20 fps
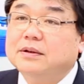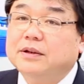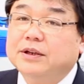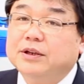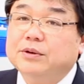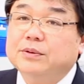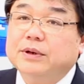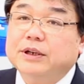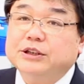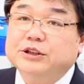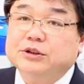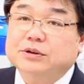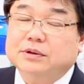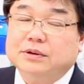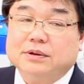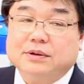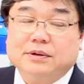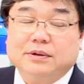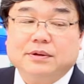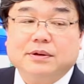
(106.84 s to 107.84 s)

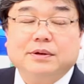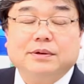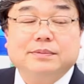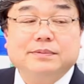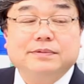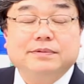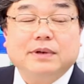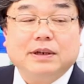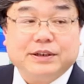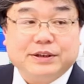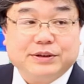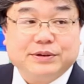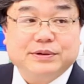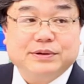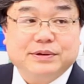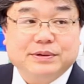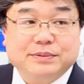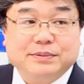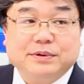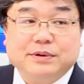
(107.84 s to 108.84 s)
regulation of fight
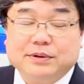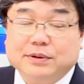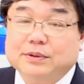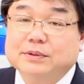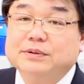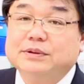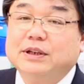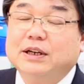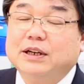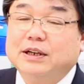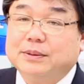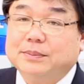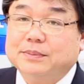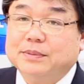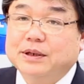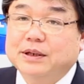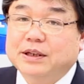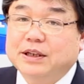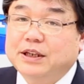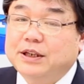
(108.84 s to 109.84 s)
for a long time,